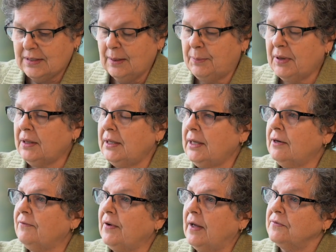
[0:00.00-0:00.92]
typically
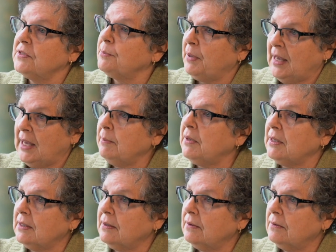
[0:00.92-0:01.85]
involves
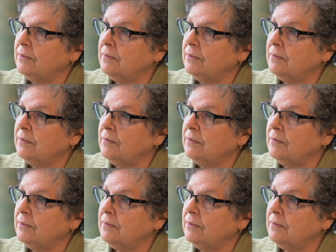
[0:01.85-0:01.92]
payment